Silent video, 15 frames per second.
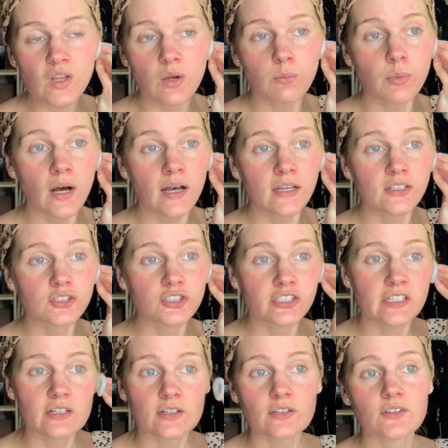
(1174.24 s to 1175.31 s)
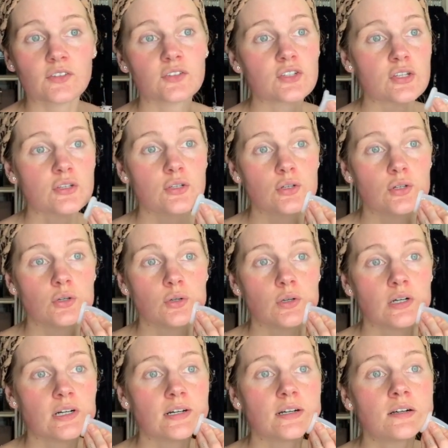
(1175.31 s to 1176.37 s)
but cheers to
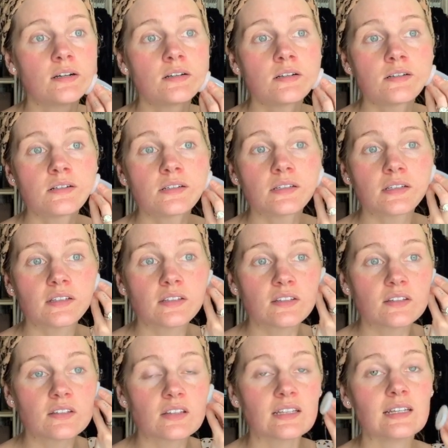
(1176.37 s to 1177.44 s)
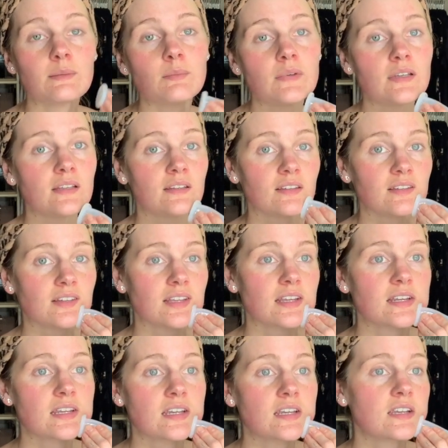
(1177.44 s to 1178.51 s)
uh, slim,
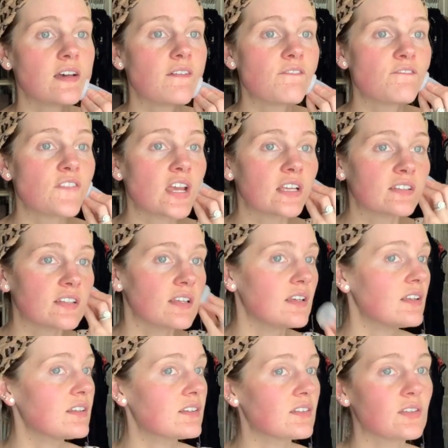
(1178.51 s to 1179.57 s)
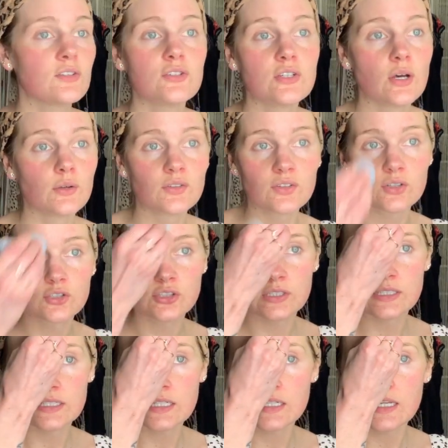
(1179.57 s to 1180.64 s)
skinny faces, no
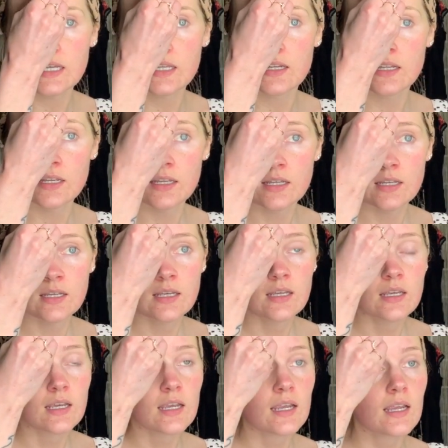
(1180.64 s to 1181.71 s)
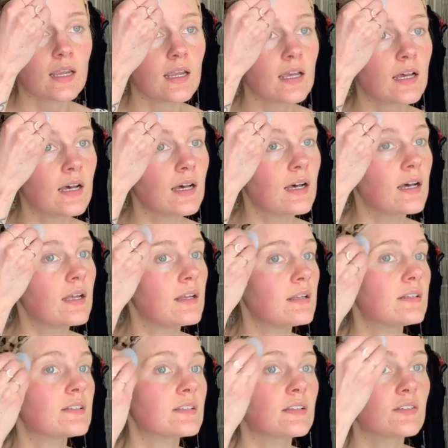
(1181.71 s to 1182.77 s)
surgery needed
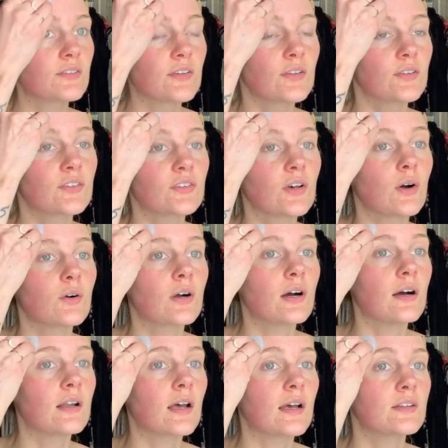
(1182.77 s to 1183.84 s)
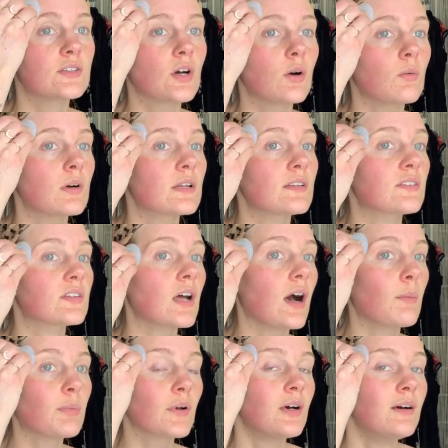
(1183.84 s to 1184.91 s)
and this feels so good. I don't want to stop.